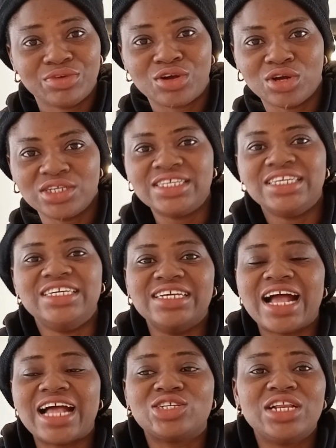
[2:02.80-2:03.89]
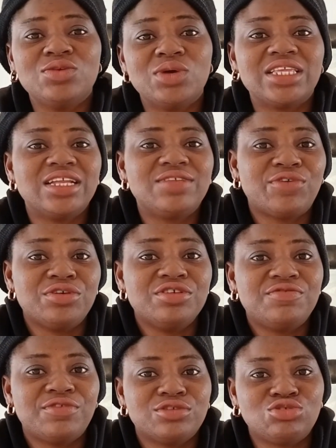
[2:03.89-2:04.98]
because he actually waited for
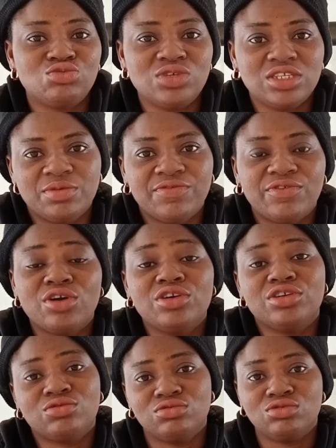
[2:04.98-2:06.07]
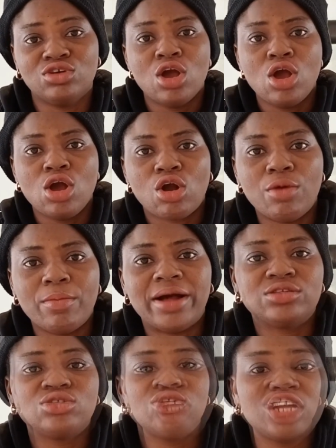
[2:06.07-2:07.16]
it for 2 weeks before he could come
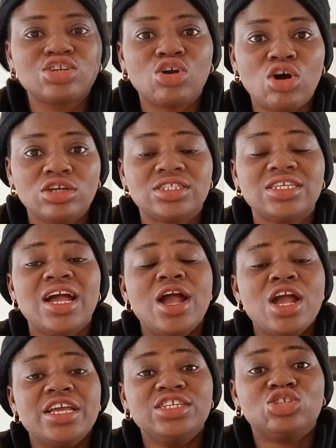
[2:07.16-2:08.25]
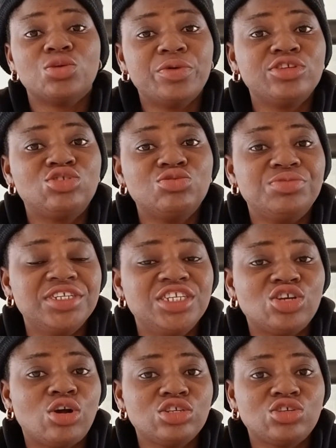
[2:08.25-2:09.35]
out. The third cost is supposed to be
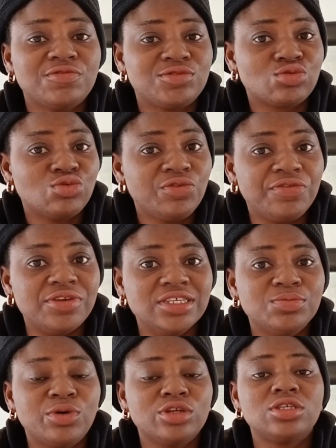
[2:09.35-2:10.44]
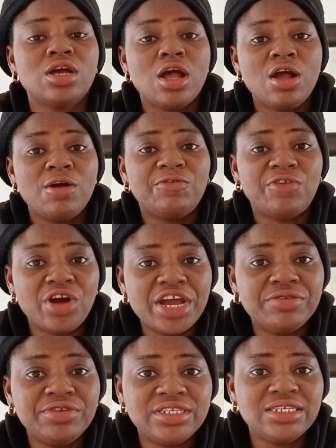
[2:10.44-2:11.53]
the cost of school fees, but for
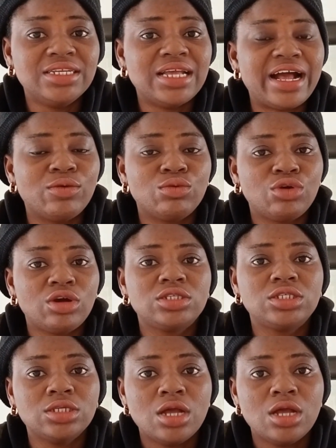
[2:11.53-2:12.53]
a reason I will not